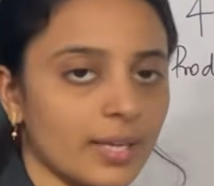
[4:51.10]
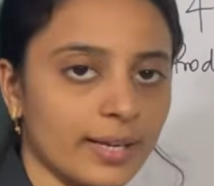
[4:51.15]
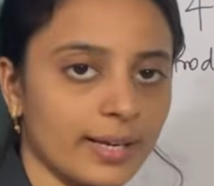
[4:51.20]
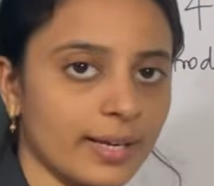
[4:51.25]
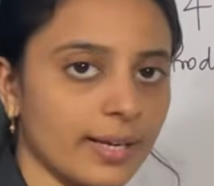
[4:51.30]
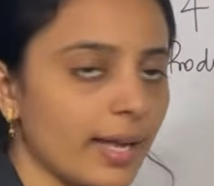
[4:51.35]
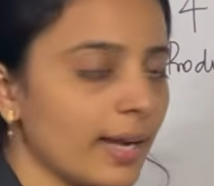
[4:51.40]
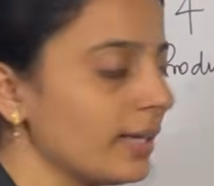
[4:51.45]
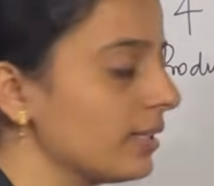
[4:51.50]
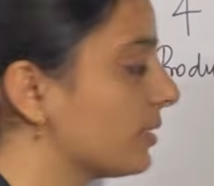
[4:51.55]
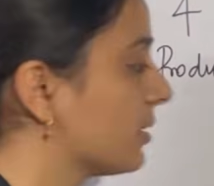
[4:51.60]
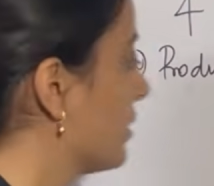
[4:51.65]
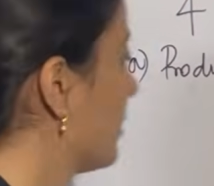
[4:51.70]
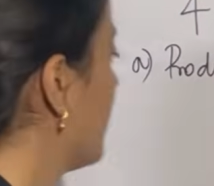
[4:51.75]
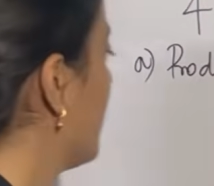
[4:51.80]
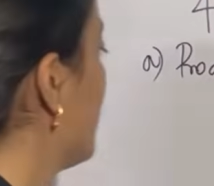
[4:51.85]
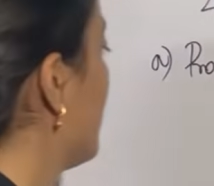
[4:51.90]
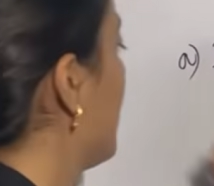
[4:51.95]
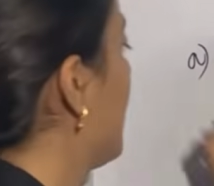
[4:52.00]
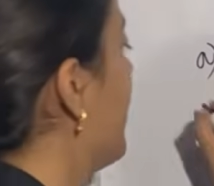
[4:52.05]
Correct?
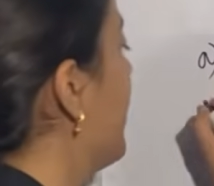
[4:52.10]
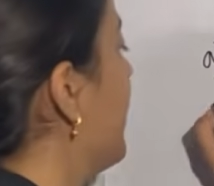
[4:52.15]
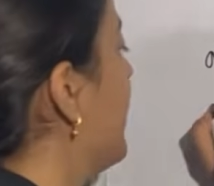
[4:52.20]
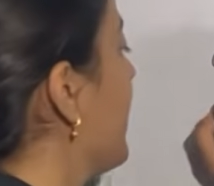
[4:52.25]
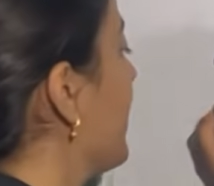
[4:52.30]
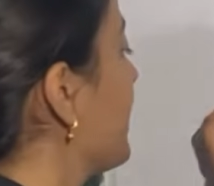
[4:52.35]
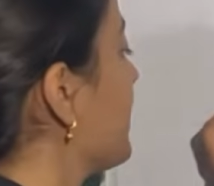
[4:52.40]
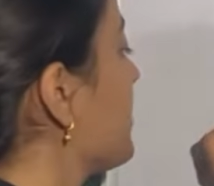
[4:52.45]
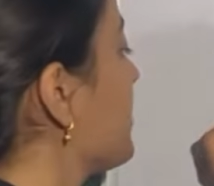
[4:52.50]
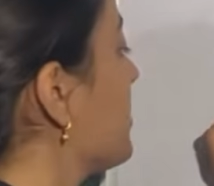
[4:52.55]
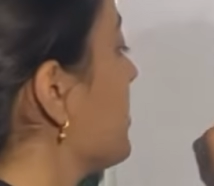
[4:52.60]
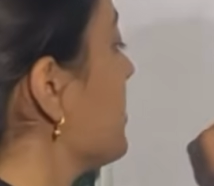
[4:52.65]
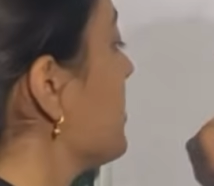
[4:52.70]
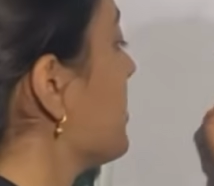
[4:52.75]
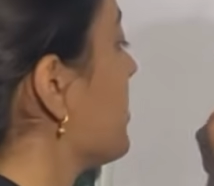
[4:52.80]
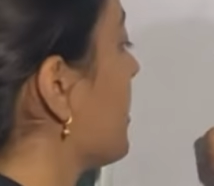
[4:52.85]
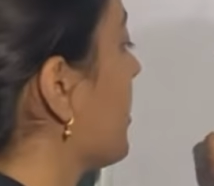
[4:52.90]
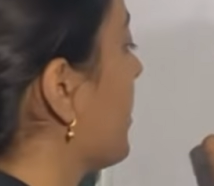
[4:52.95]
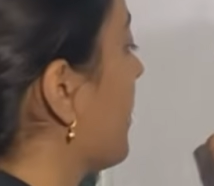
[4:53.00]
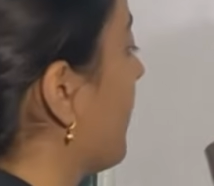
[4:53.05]
Next
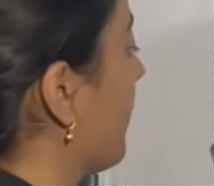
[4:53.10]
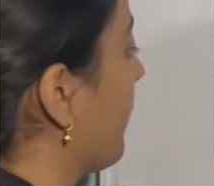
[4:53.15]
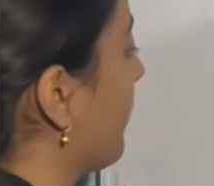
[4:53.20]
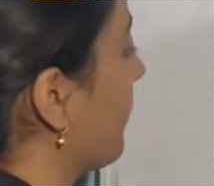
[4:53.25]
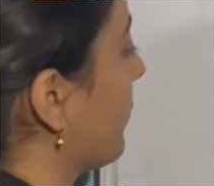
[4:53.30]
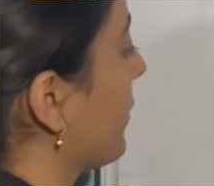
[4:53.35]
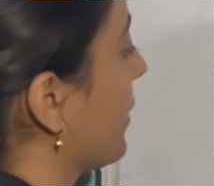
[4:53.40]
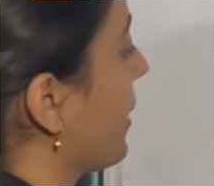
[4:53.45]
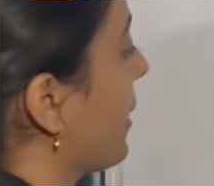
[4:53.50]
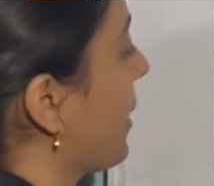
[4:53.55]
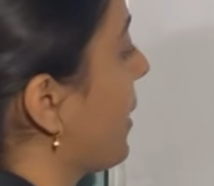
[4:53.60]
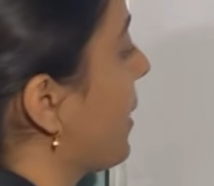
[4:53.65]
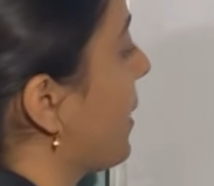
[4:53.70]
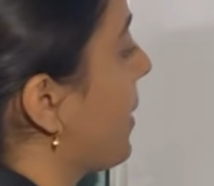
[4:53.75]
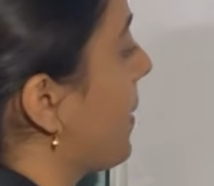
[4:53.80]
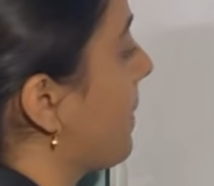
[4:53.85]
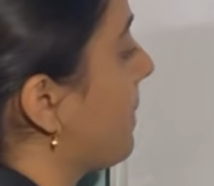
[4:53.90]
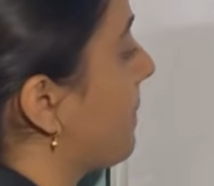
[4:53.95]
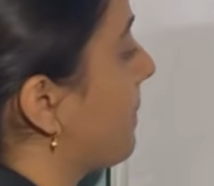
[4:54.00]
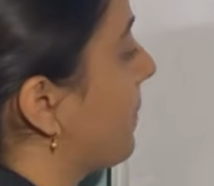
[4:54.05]
is
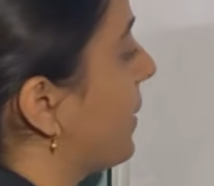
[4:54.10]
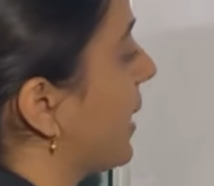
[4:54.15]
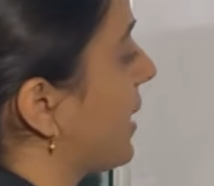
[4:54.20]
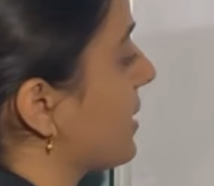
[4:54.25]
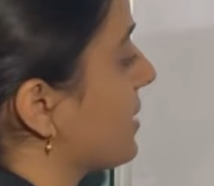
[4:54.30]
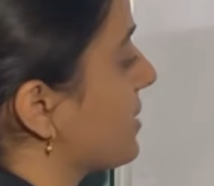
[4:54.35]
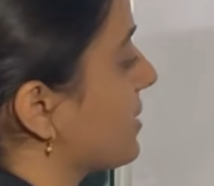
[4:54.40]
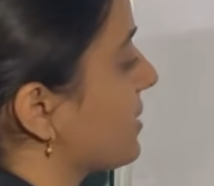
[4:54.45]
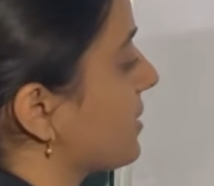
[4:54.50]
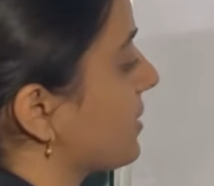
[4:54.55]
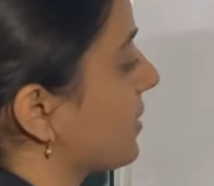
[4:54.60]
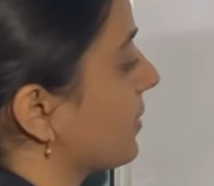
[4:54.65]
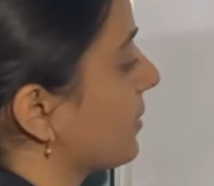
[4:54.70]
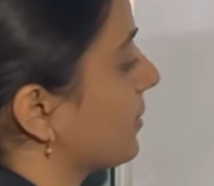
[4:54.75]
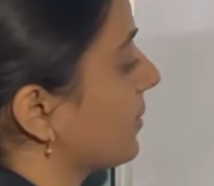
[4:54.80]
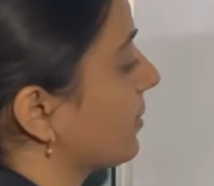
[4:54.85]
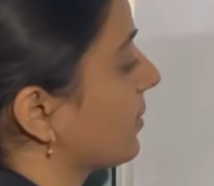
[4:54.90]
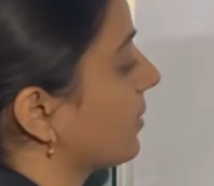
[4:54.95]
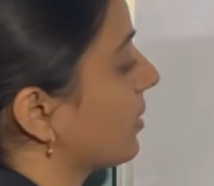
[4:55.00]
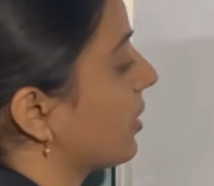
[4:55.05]
price.
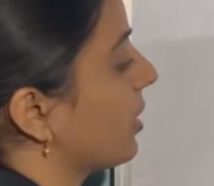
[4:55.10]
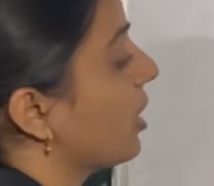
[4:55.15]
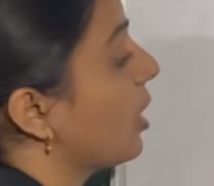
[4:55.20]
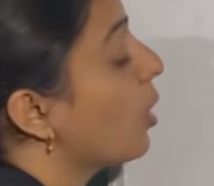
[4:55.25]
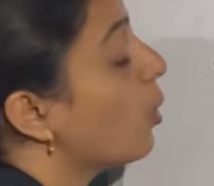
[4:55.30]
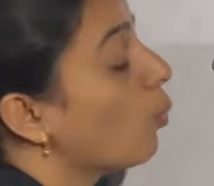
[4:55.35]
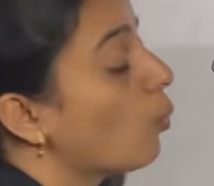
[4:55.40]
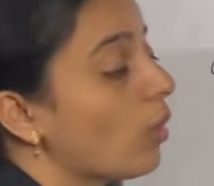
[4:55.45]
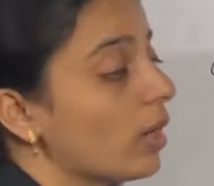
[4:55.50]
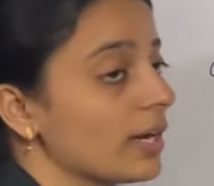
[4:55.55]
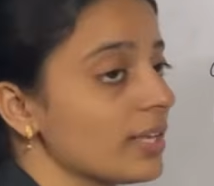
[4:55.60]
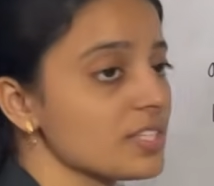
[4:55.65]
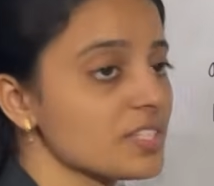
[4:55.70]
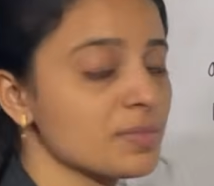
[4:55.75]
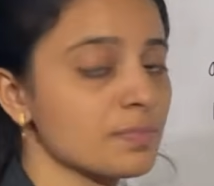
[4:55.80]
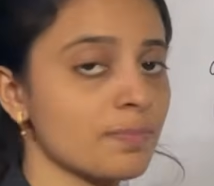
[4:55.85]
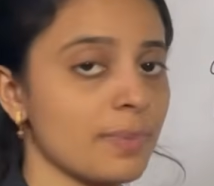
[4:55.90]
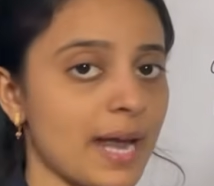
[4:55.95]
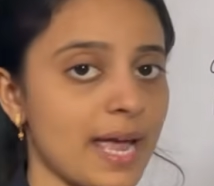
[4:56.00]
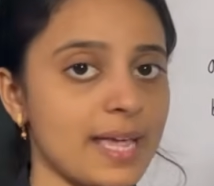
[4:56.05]
What
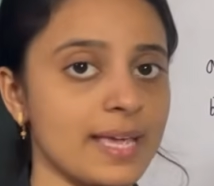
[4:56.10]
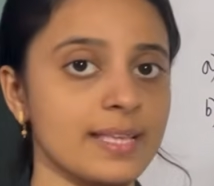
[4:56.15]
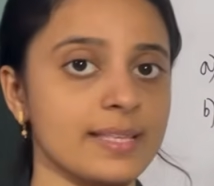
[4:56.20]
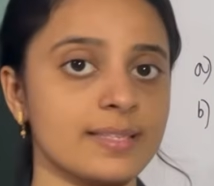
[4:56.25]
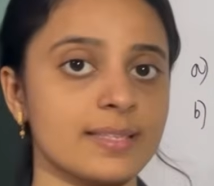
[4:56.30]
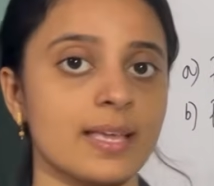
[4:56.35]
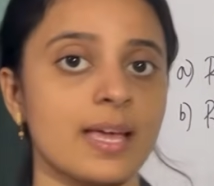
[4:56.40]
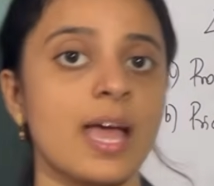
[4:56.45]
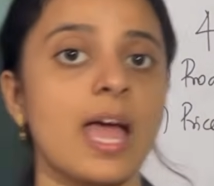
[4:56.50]
is price?